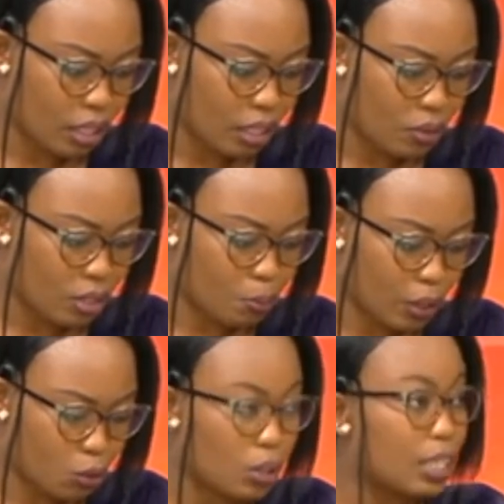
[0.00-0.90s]
in
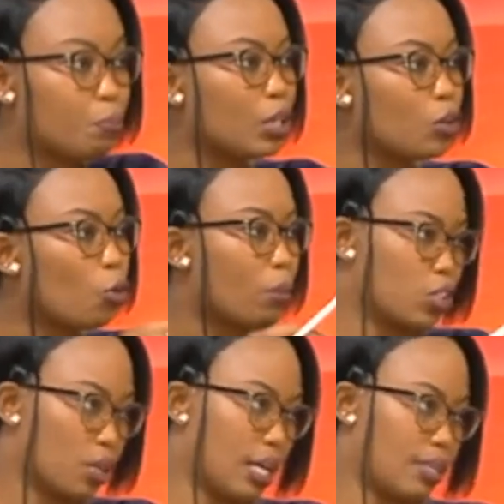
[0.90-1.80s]
respect to it being
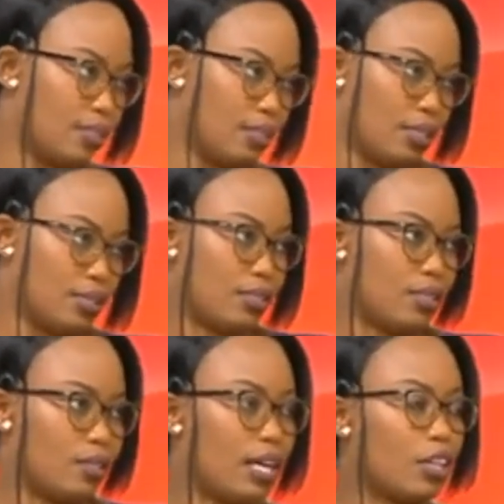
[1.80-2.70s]
commercialized,
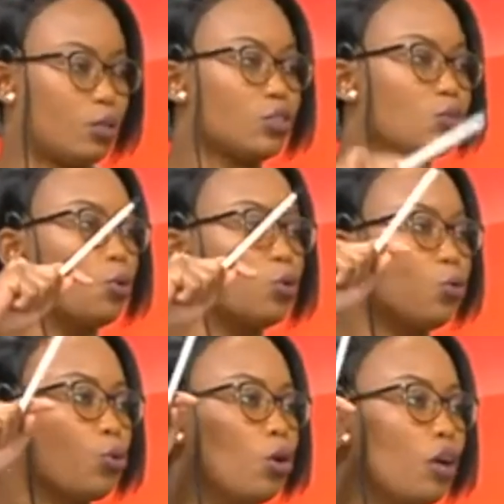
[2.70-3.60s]
yes. That no, those, no, who,
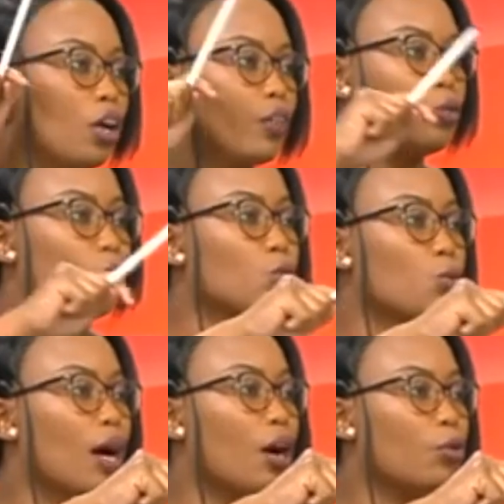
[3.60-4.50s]
the, the reason those, of,
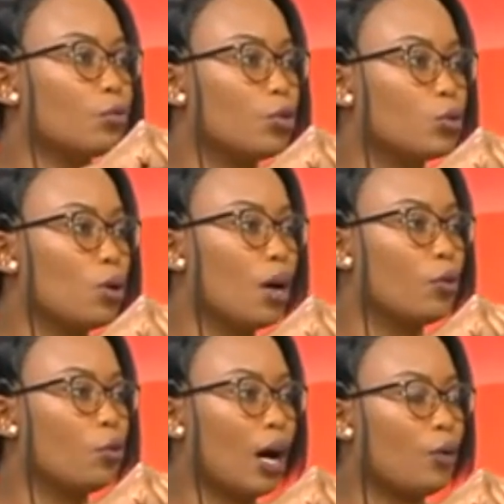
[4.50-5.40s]
uh, those who,